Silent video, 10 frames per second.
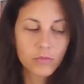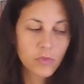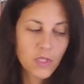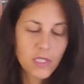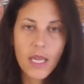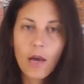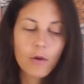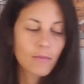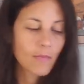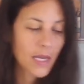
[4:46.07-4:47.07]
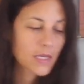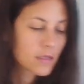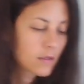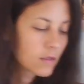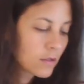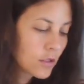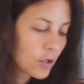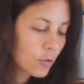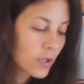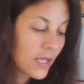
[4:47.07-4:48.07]
see how it might, you
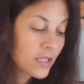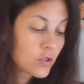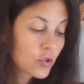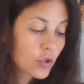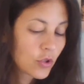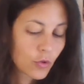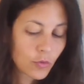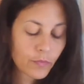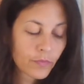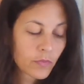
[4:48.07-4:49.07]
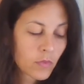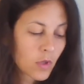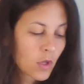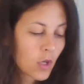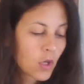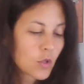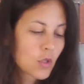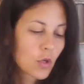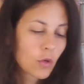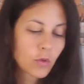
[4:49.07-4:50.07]
know, relate to you.
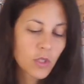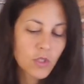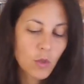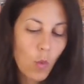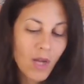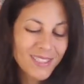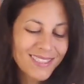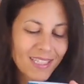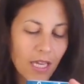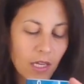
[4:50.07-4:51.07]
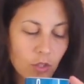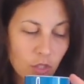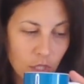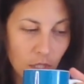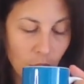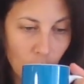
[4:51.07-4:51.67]
So there's a wanting energy.